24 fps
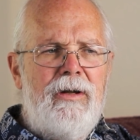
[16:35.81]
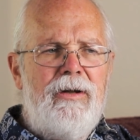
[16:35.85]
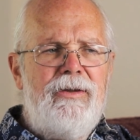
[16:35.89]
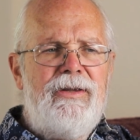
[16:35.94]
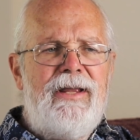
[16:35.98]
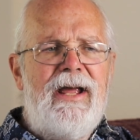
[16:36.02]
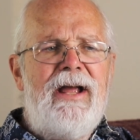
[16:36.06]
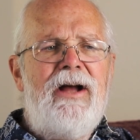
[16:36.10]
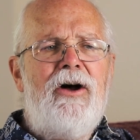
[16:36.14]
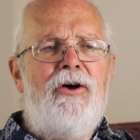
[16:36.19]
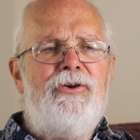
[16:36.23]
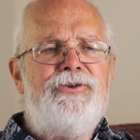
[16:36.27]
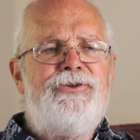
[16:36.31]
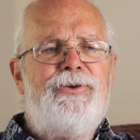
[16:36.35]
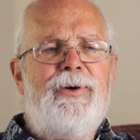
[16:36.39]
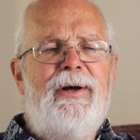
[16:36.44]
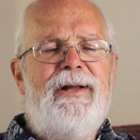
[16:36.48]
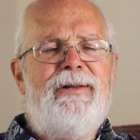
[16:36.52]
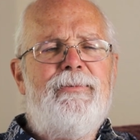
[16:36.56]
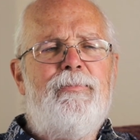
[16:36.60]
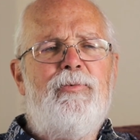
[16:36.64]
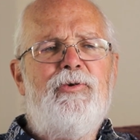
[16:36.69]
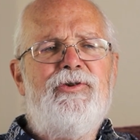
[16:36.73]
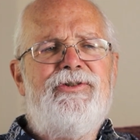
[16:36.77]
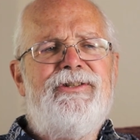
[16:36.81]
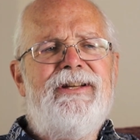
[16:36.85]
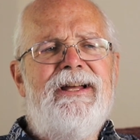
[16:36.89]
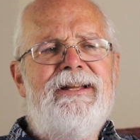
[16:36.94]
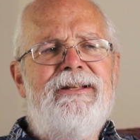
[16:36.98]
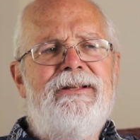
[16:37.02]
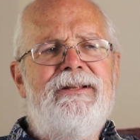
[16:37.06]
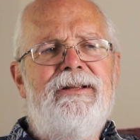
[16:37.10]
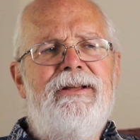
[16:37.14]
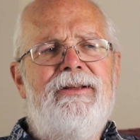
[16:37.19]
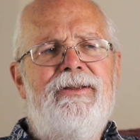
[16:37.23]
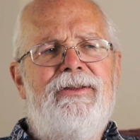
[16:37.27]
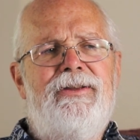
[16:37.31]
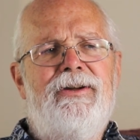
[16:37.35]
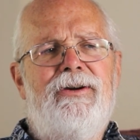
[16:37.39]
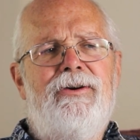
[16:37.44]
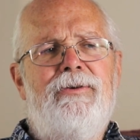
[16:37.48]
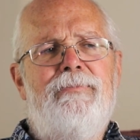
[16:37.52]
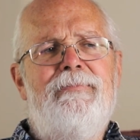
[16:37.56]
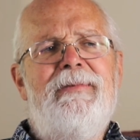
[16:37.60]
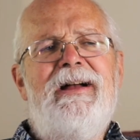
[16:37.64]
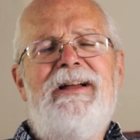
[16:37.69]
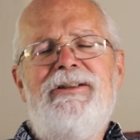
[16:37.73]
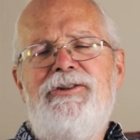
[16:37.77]
they also had to present
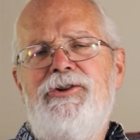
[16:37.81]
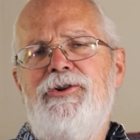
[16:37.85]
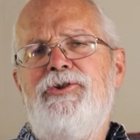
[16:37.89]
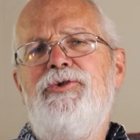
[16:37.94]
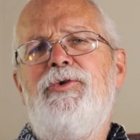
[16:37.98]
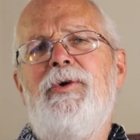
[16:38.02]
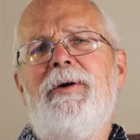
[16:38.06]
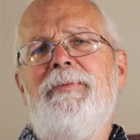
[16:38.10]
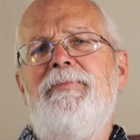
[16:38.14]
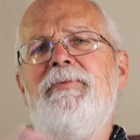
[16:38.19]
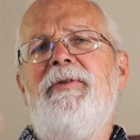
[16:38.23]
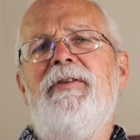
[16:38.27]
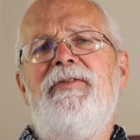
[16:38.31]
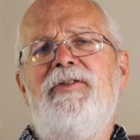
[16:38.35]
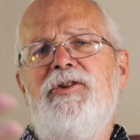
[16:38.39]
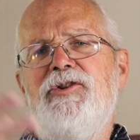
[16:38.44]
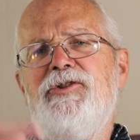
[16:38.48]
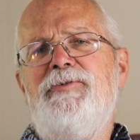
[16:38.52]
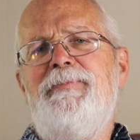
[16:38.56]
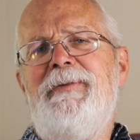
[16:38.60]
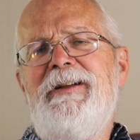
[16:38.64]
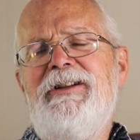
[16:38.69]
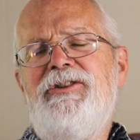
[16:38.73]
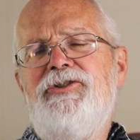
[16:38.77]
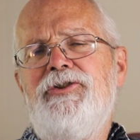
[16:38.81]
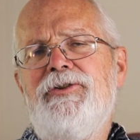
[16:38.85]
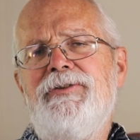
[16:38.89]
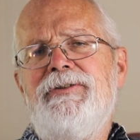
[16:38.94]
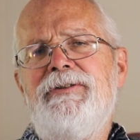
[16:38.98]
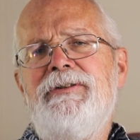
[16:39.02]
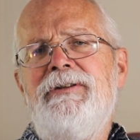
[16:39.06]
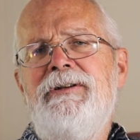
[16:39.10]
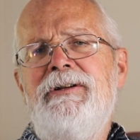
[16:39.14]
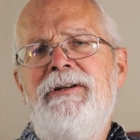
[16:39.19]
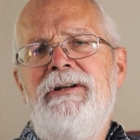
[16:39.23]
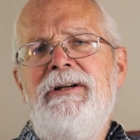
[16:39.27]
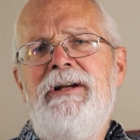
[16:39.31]
their manuscript of their speeches,